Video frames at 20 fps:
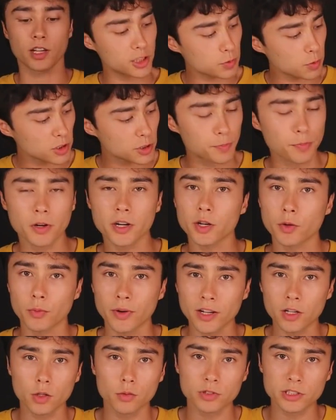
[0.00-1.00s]
This one's pretty
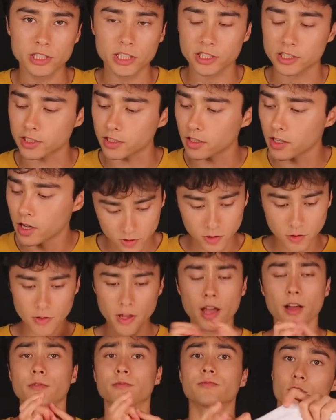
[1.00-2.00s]
wrinkle resistant. So
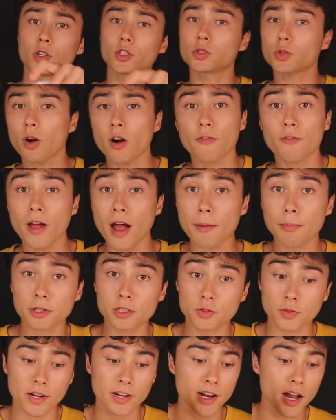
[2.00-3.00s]
yeah, those are our
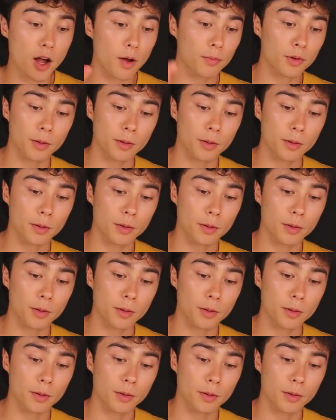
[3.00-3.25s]
fabrics right now.